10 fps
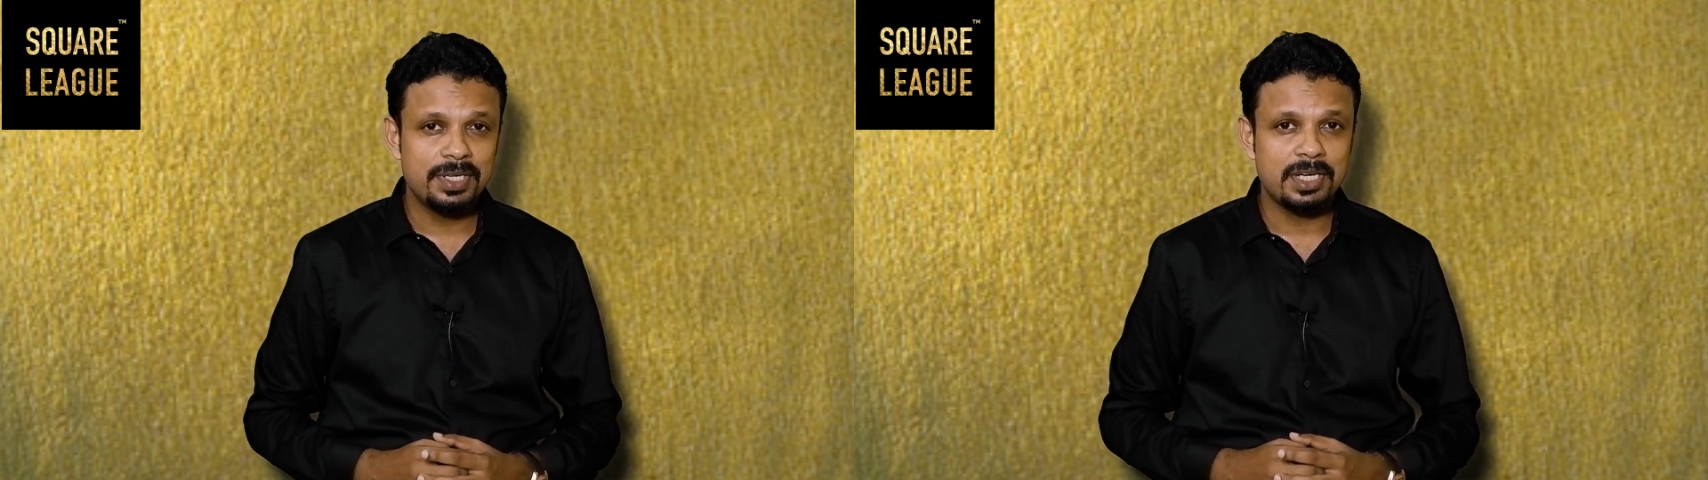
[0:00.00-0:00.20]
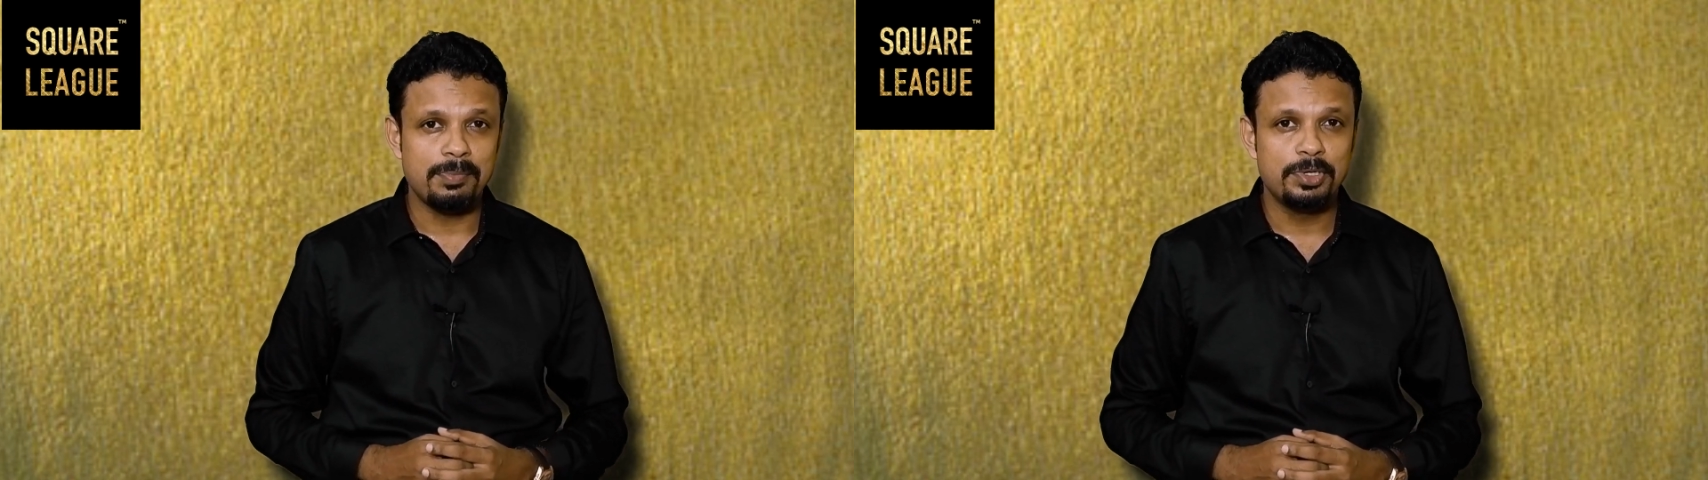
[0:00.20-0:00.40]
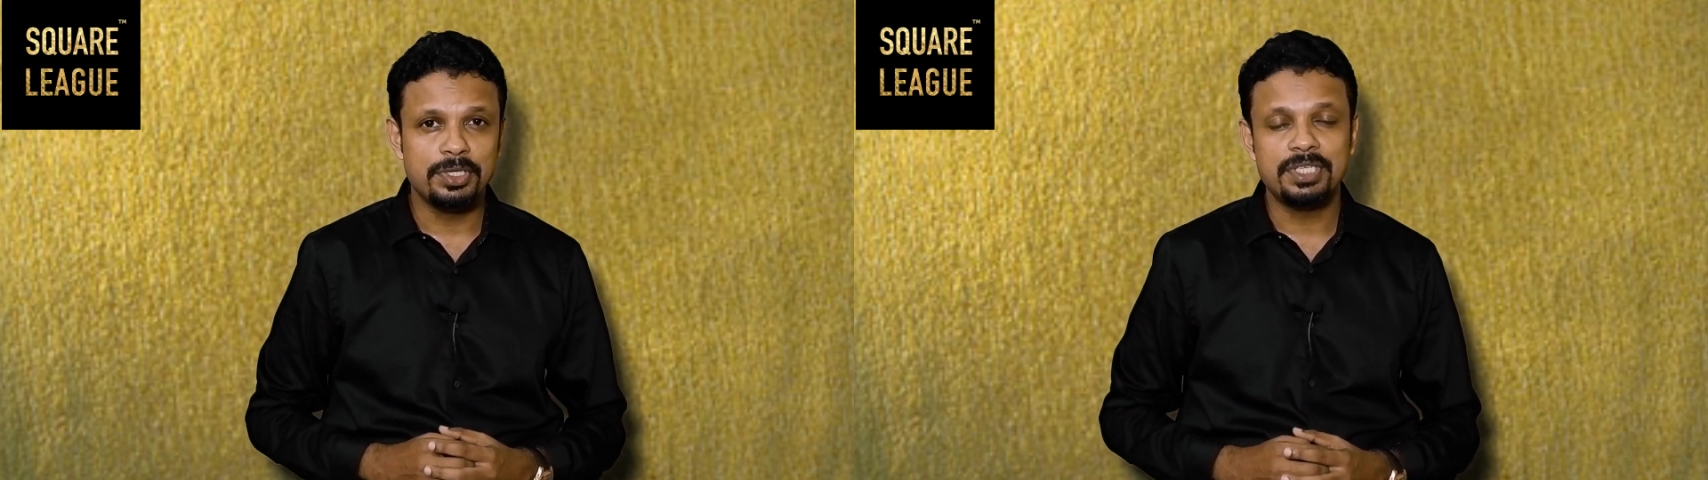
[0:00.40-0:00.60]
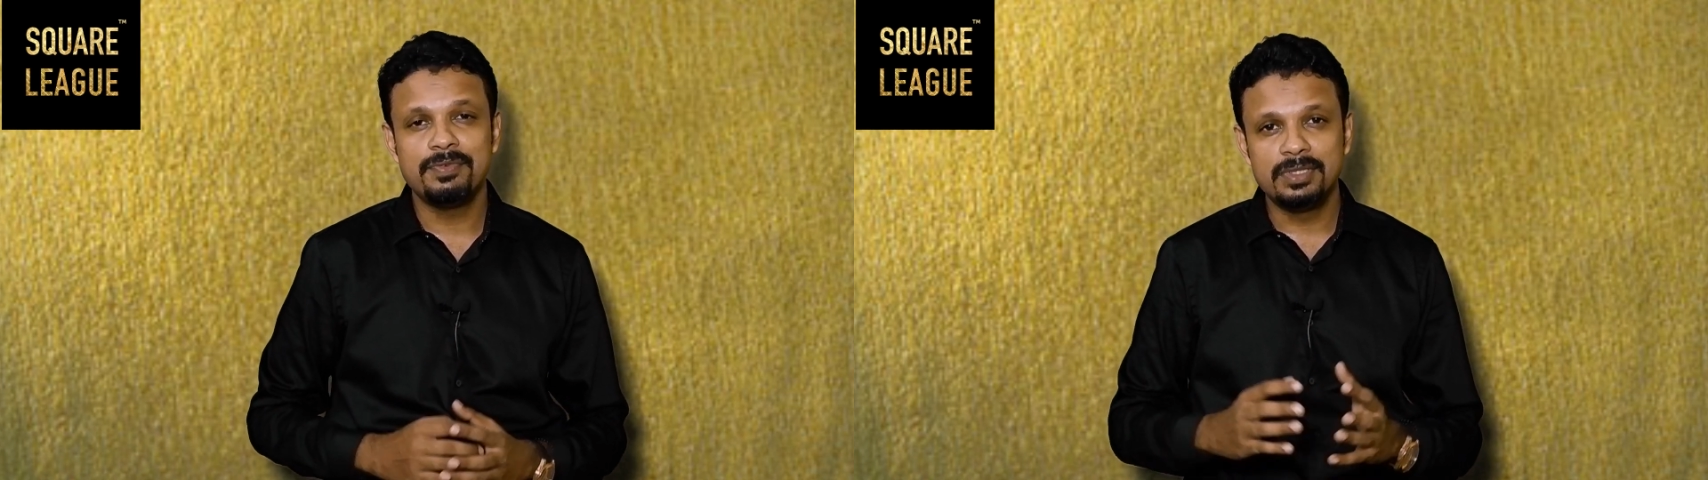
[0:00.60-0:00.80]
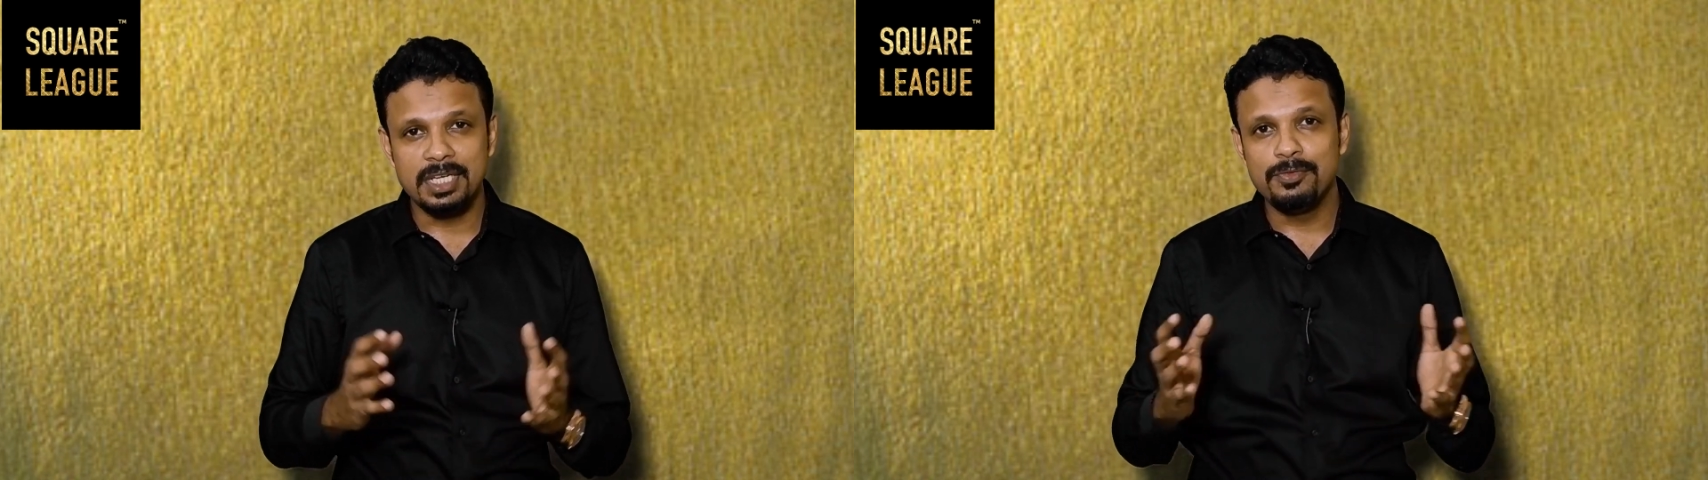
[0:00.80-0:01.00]
a community
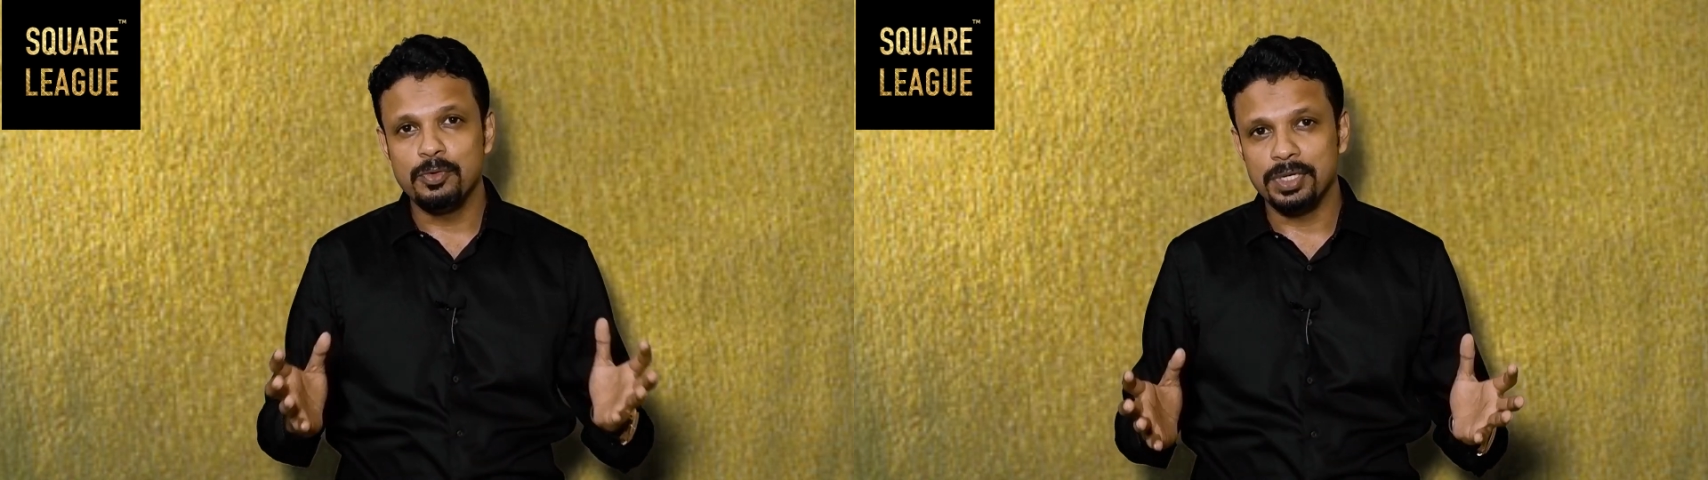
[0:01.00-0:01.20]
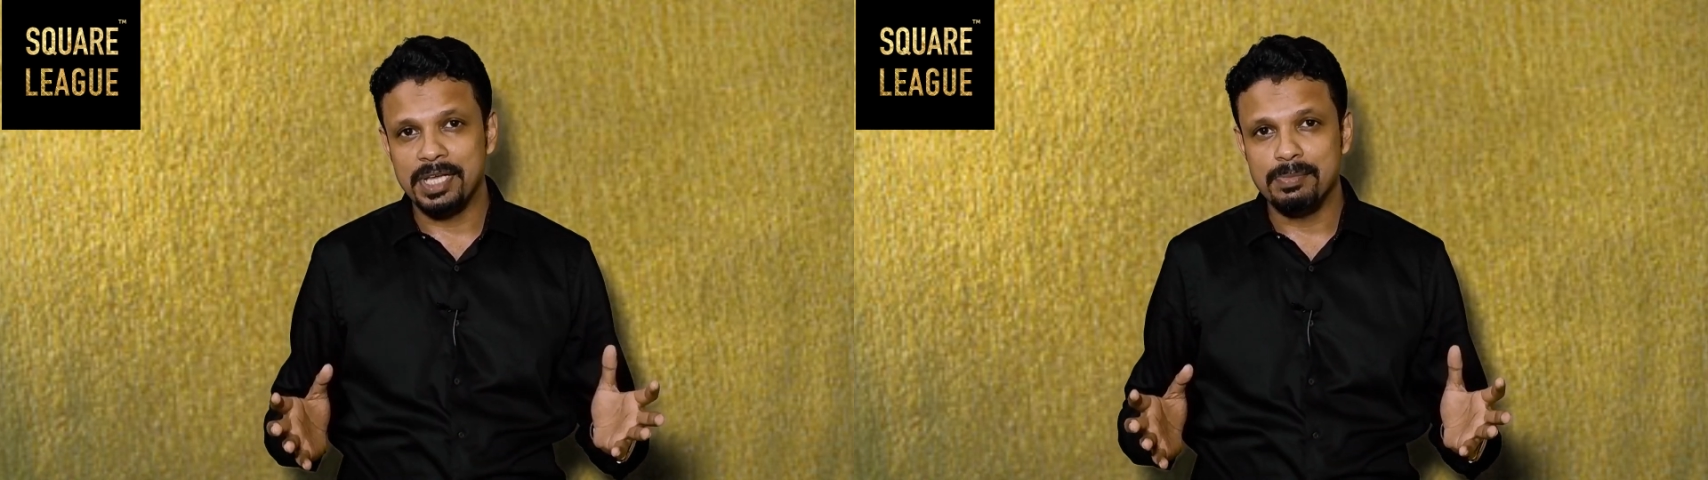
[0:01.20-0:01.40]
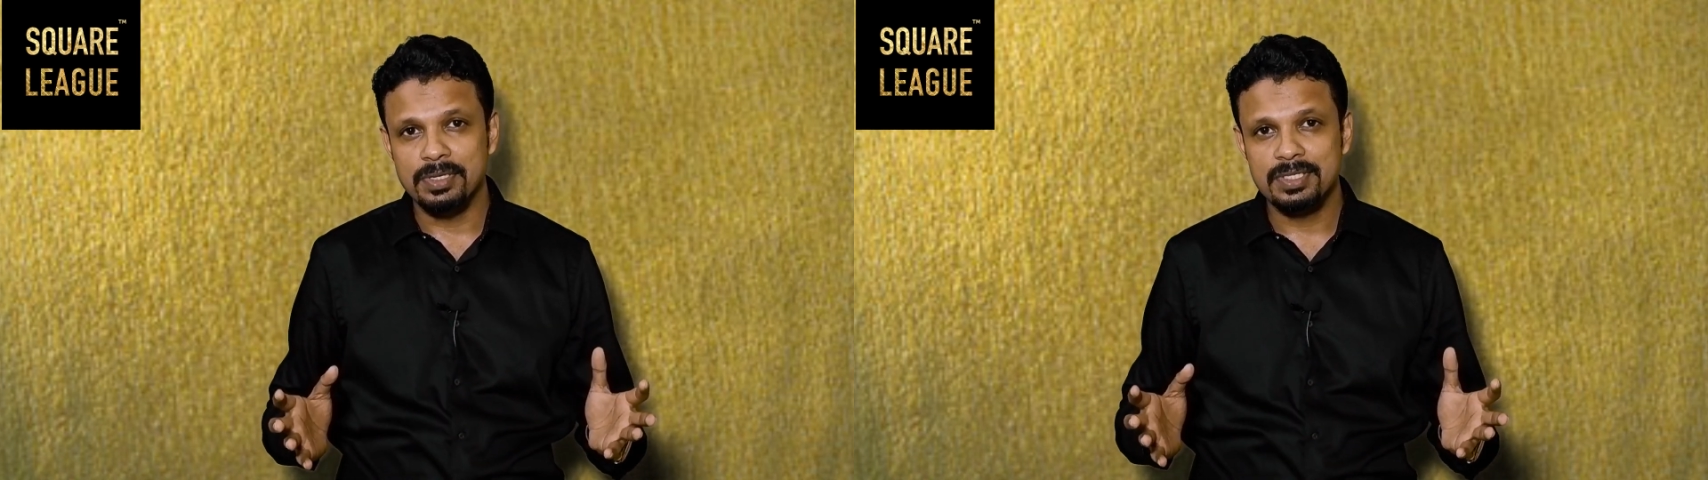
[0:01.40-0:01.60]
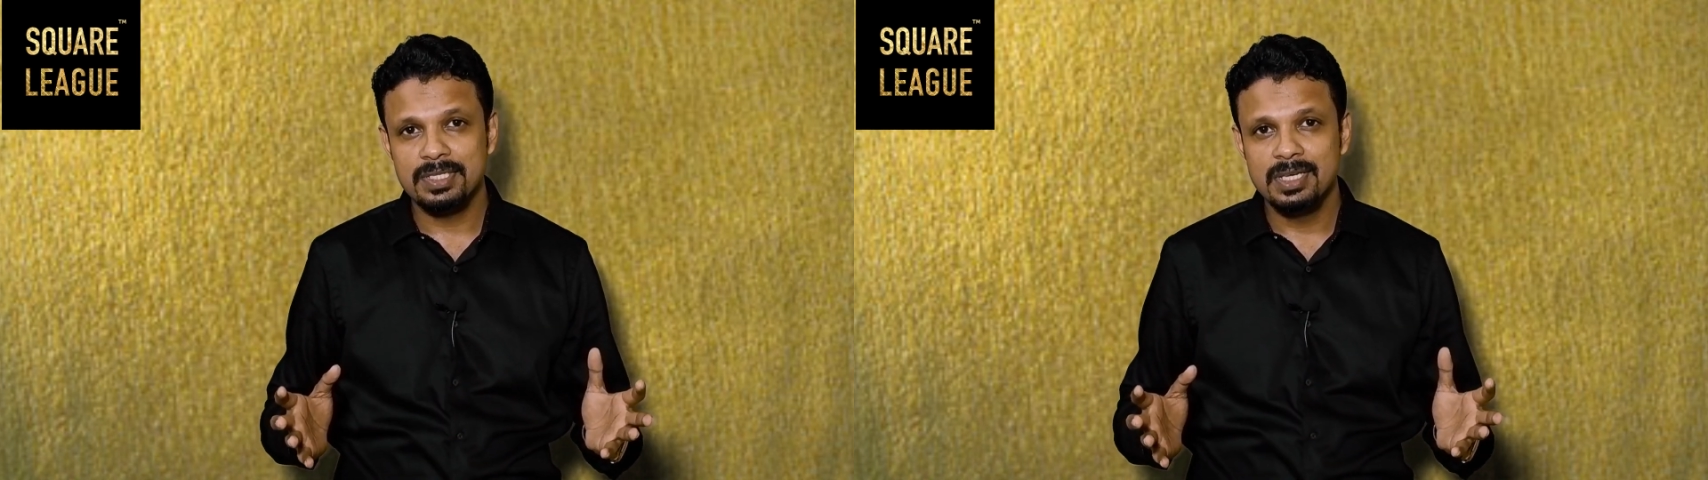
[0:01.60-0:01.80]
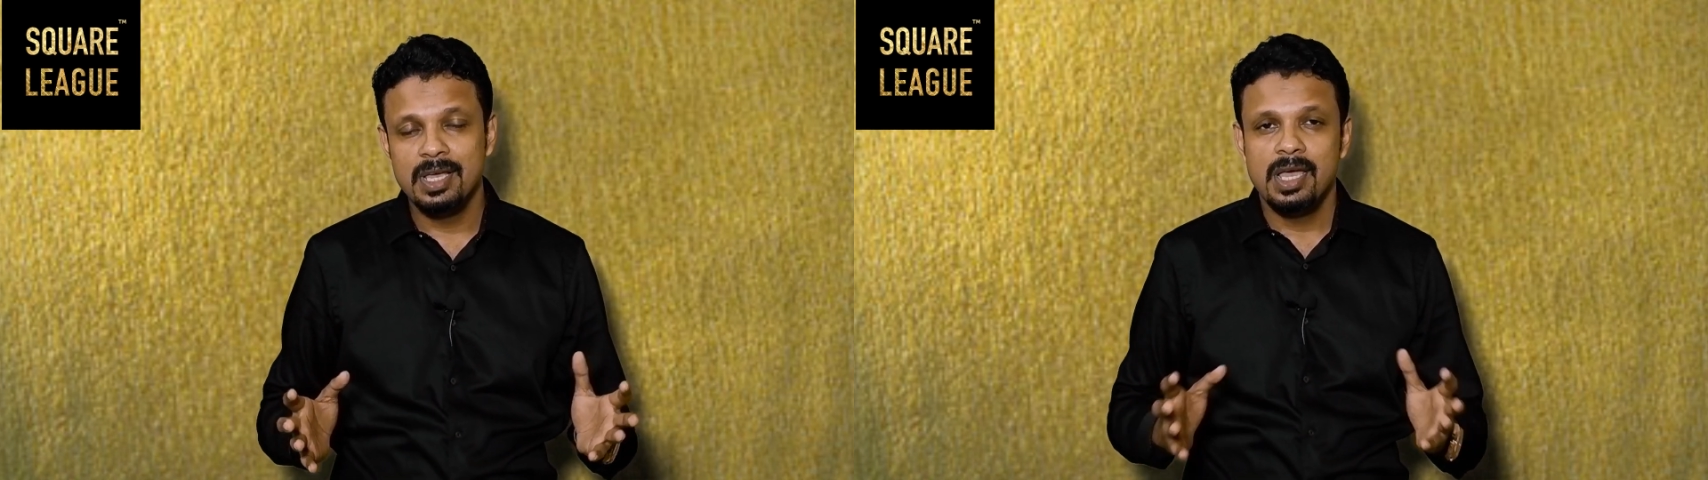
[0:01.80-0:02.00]
with 3-4 neighbors,